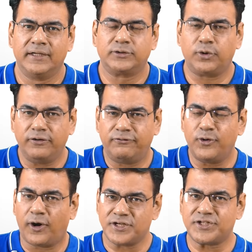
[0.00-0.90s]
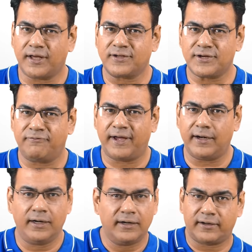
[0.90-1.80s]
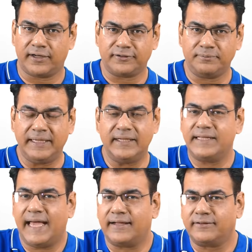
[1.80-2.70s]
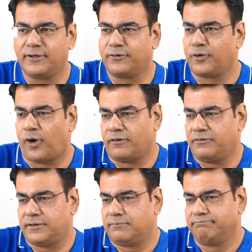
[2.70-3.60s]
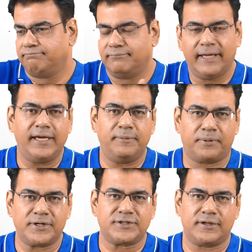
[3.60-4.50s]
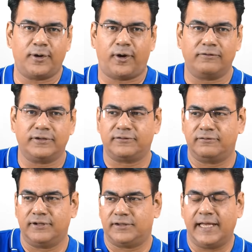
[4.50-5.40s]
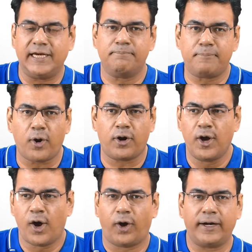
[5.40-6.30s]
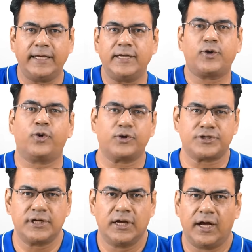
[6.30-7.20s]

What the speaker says: So if you are stuck somewhere, trust me, the answer is not with any person or with any book or any course.